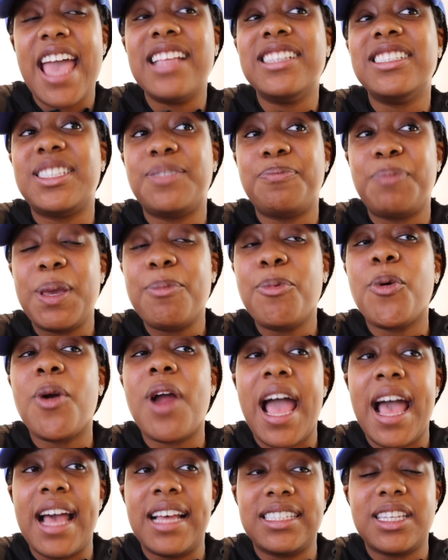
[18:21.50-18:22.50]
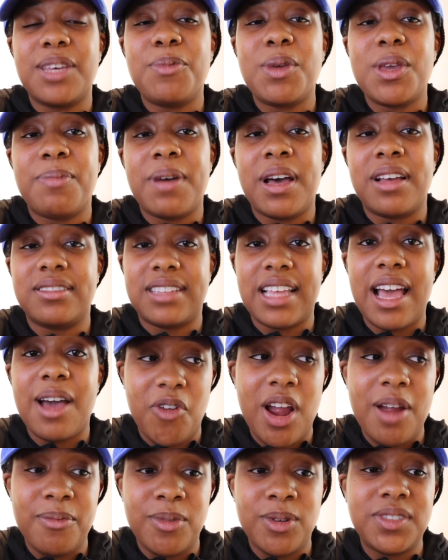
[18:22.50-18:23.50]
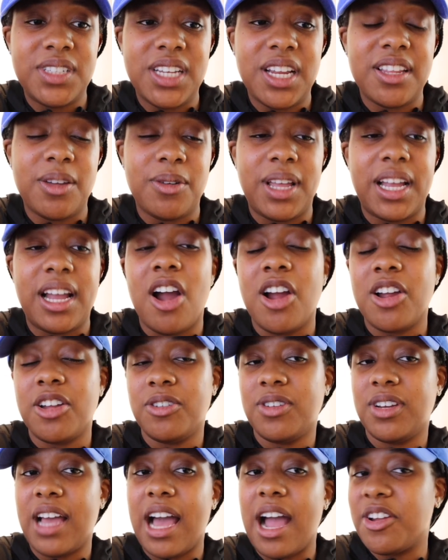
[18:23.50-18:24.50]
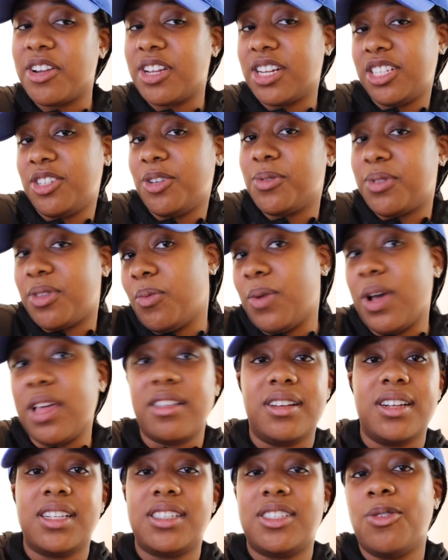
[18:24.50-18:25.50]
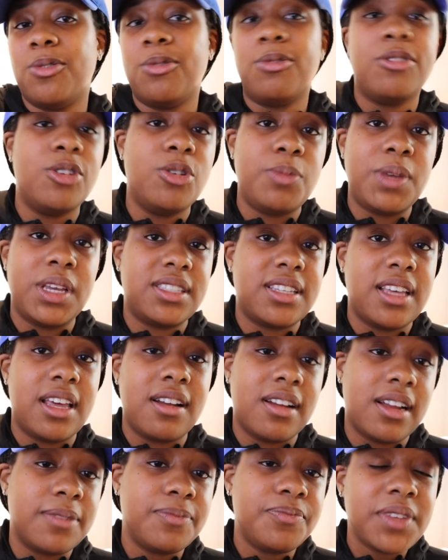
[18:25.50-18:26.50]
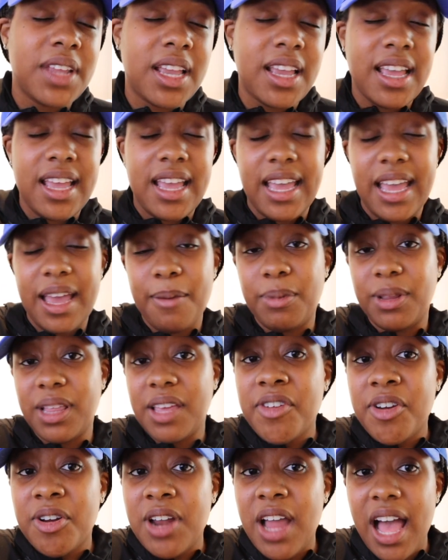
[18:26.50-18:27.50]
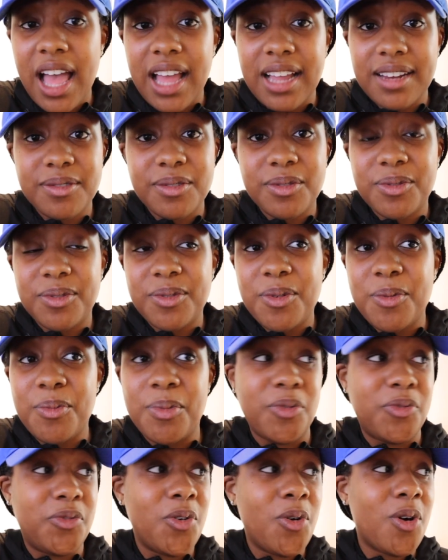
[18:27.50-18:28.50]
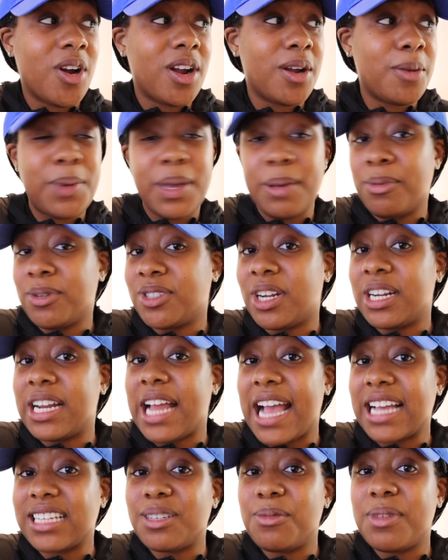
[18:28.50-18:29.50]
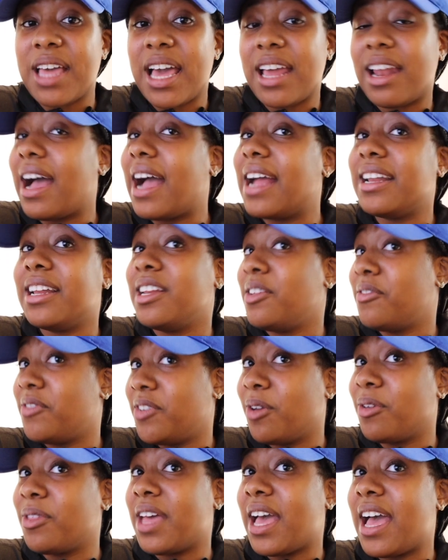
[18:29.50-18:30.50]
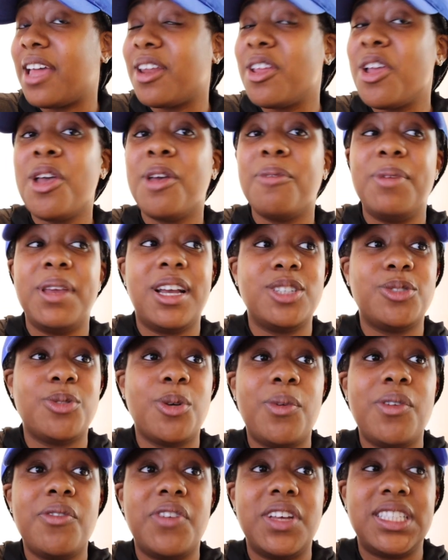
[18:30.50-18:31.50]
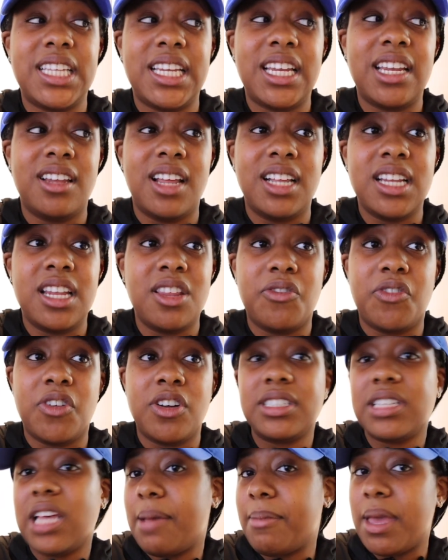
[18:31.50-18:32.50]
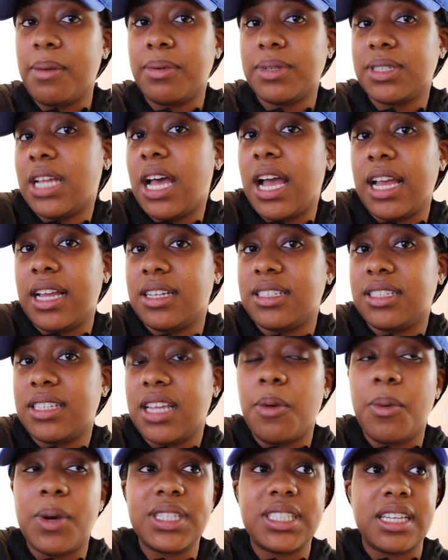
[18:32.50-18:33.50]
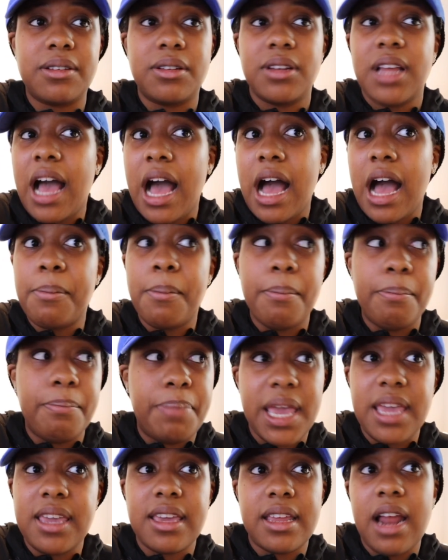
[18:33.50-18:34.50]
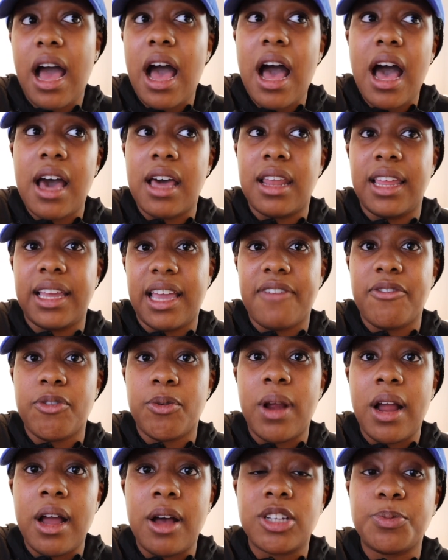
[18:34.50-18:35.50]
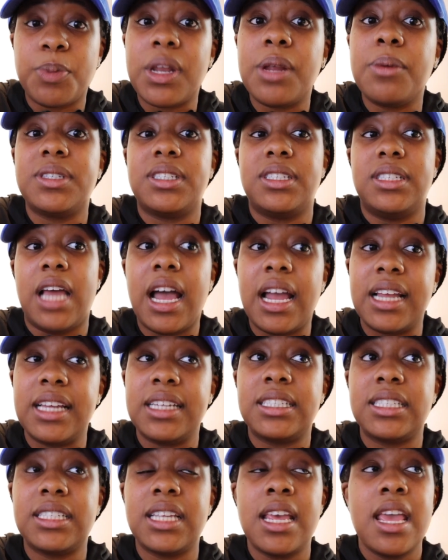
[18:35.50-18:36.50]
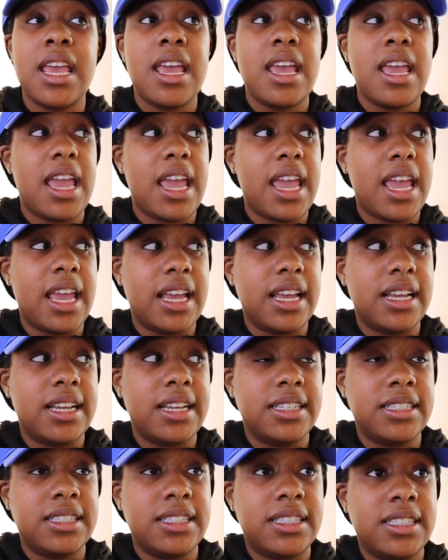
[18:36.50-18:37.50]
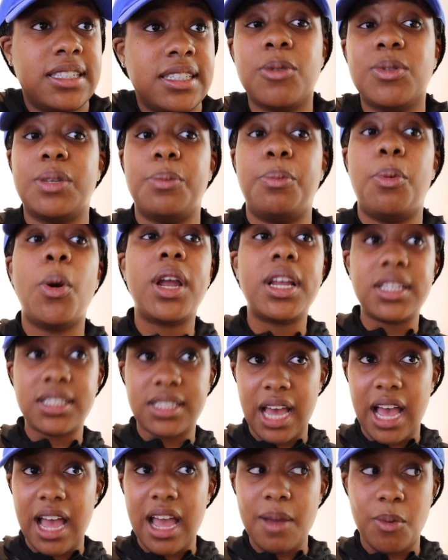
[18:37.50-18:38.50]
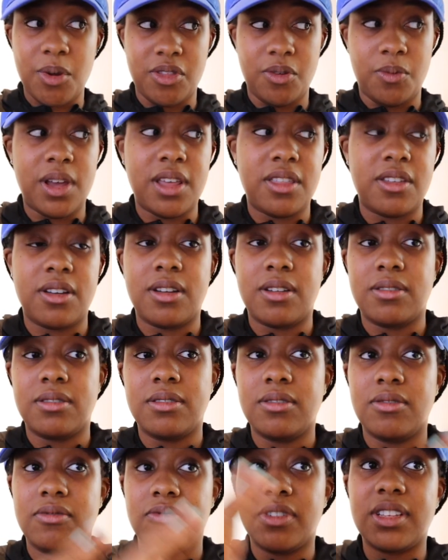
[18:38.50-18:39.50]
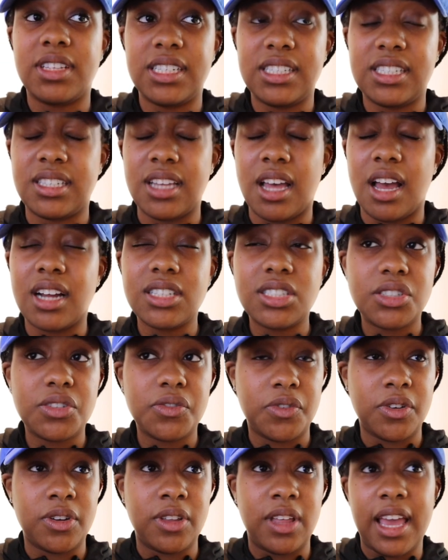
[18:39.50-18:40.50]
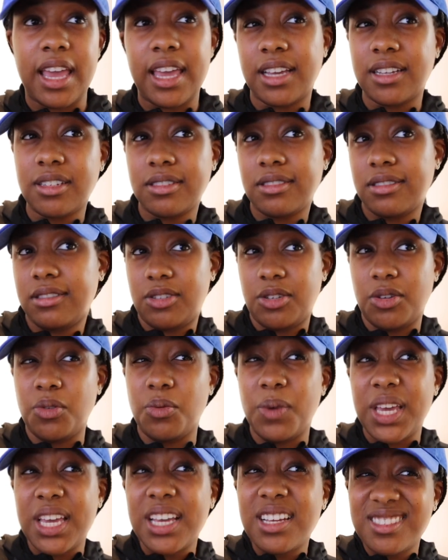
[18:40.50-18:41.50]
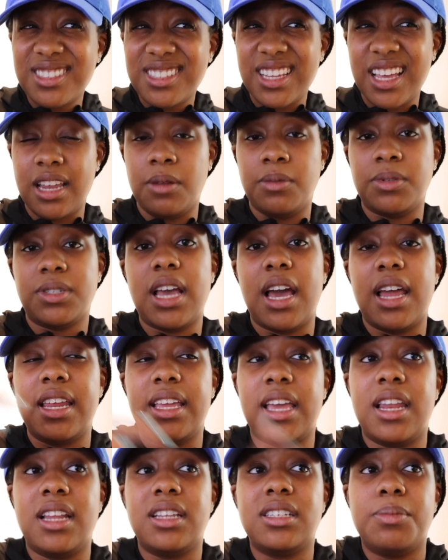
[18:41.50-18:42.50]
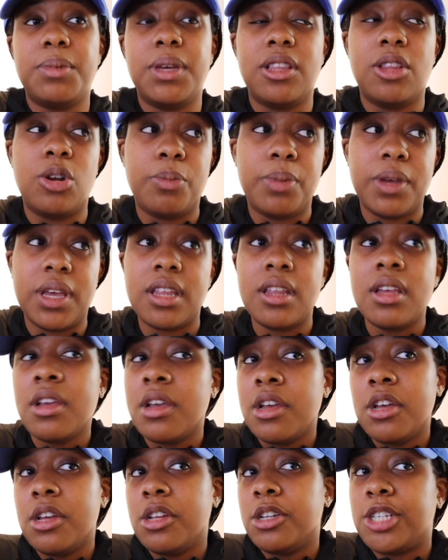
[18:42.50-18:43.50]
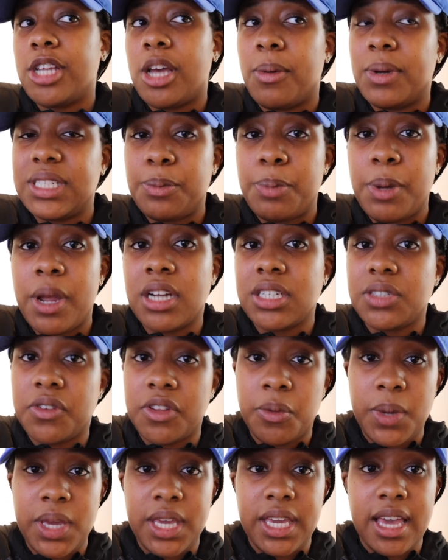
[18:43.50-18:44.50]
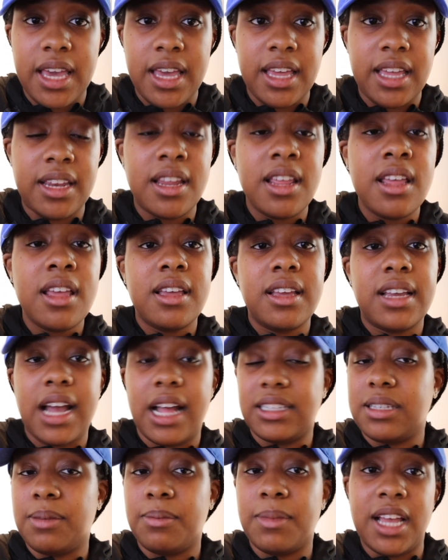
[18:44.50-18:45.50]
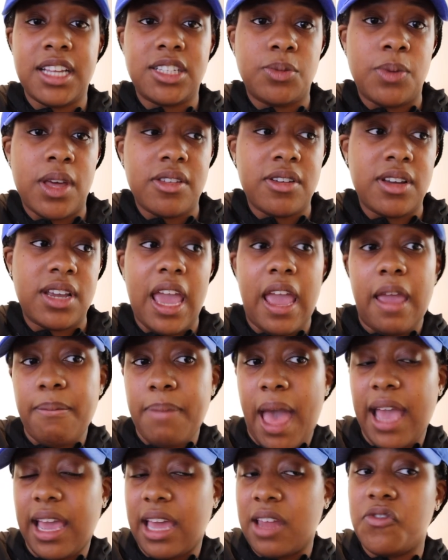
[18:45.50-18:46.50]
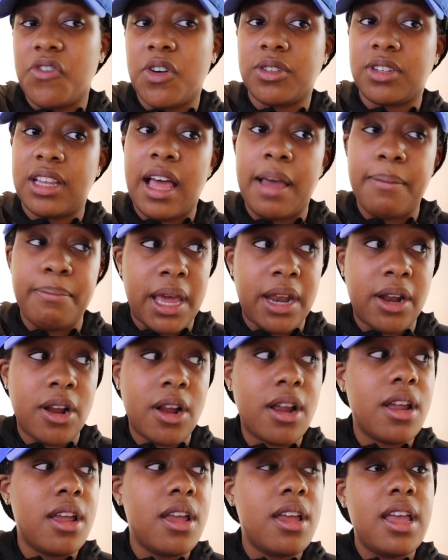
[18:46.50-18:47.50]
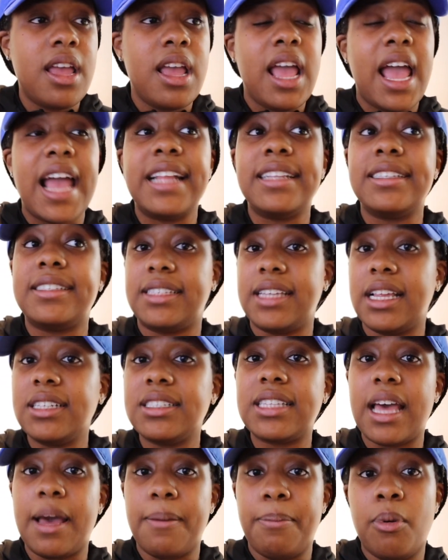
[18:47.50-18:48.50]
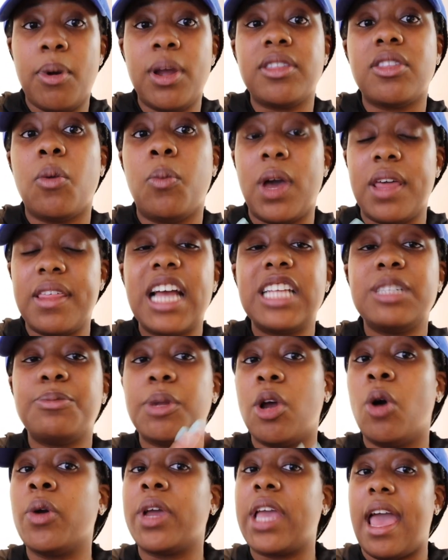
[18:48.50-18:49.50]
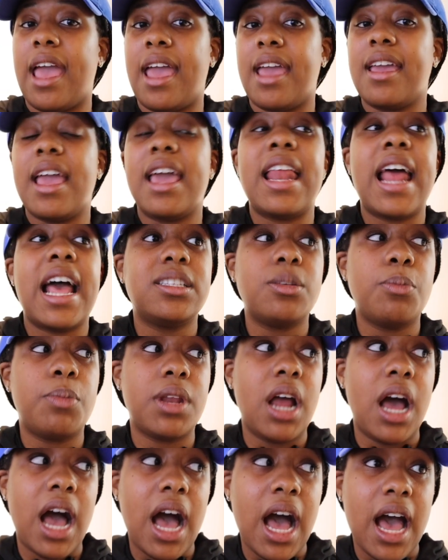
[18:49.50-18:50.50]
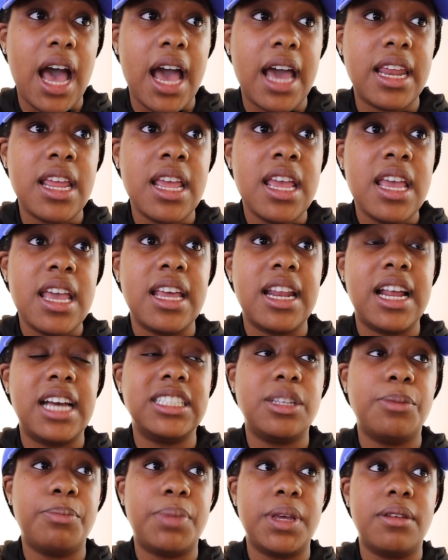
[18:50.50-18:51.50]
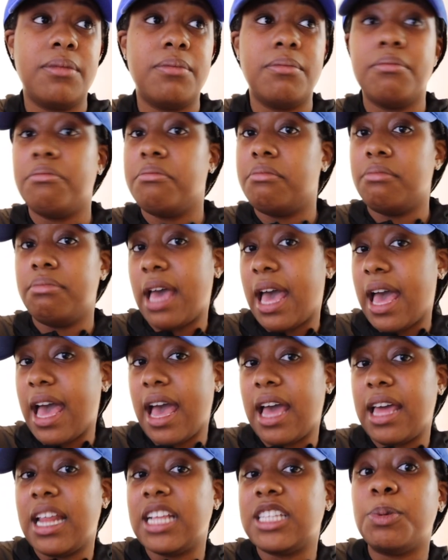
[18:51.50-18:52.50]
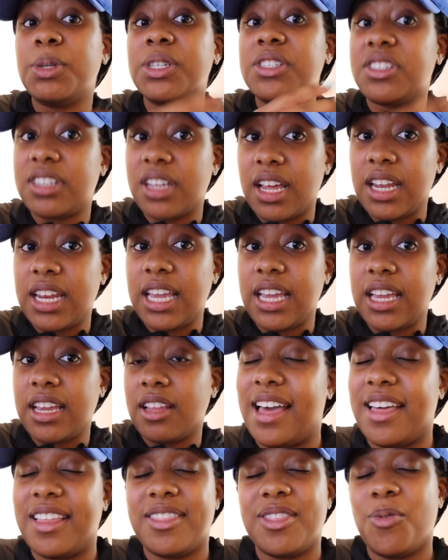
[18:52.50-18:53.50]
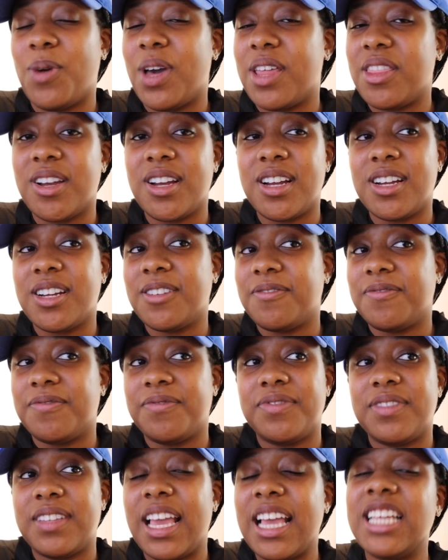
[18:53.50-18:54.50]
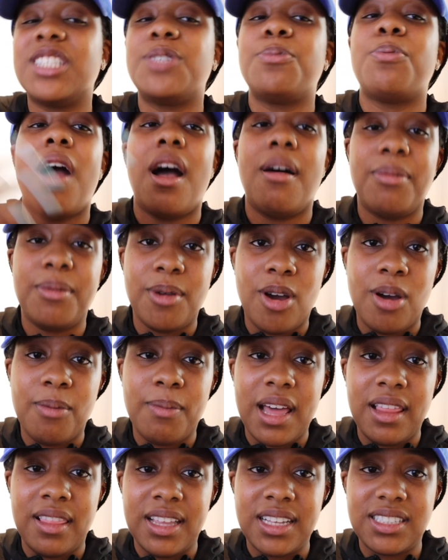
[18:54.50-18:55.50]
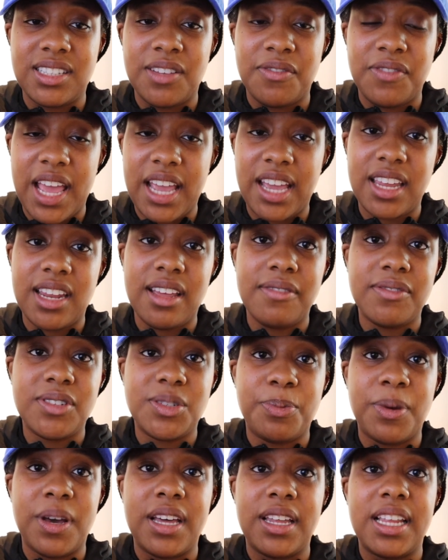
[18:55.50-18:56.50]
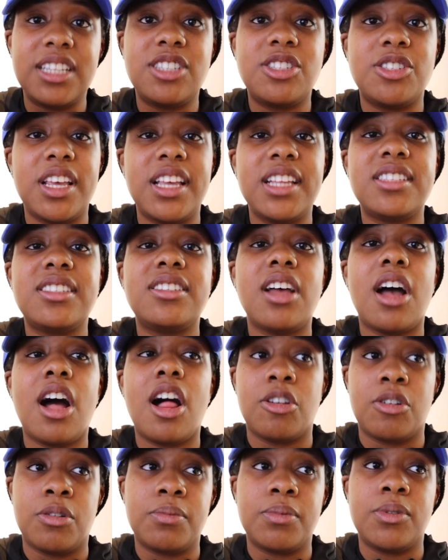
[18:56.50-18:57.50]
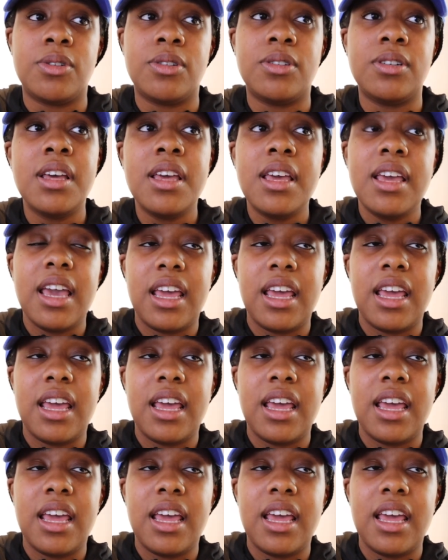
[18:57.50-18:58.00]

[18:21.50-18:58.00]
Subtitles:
And people were asking me about that before I moved here. They were like, how are you gonna deal with the weather? It's so gloomy, etc. And believe it or not, before people started asking me that, I didn't even know that. Because when we visited London the first time, it was nice. It wasn't baking hot like everywhere else, but it was nice. And there was a point in time where the weather really sucked for like 2 weeks and it was kind of getting to me a little bit. So I went to Paris for the weekend, got some nice weather, came back and felt a lot better. And since that point, the weather has been okay. It hasn't been hot. It hasn't been bad. It's been sunny. The weather is probably on my list of negatives, but it's tolerable.